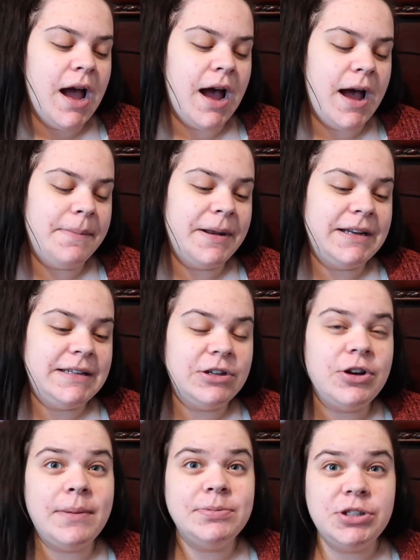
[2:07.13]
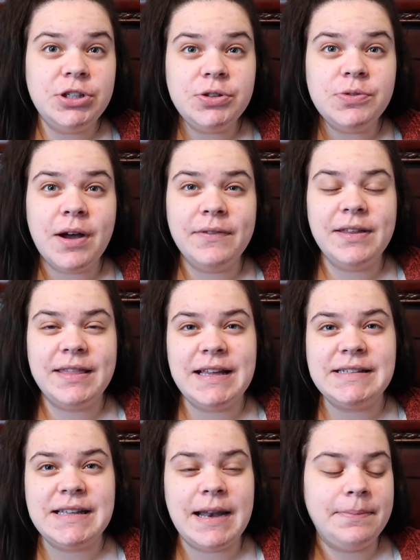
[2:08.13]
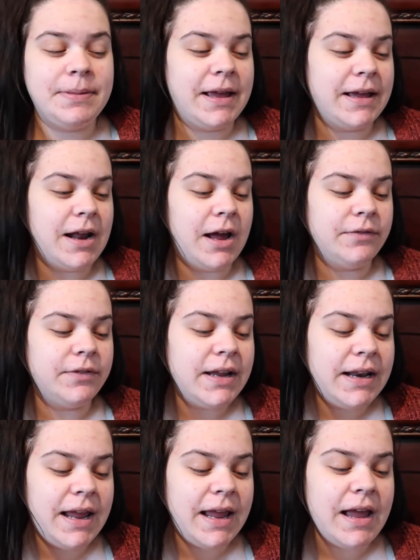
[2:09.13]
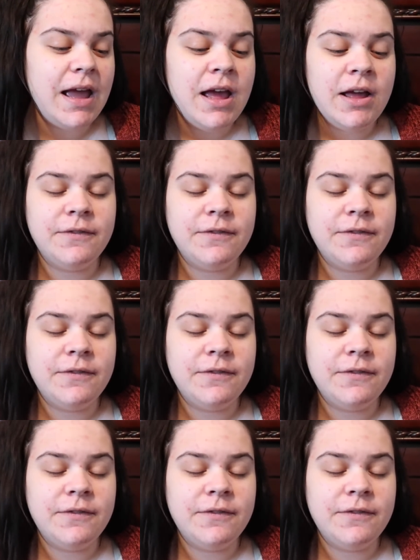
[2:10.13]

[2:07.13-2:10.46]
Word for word: uh, but I did grab two of the things that I plan on reading,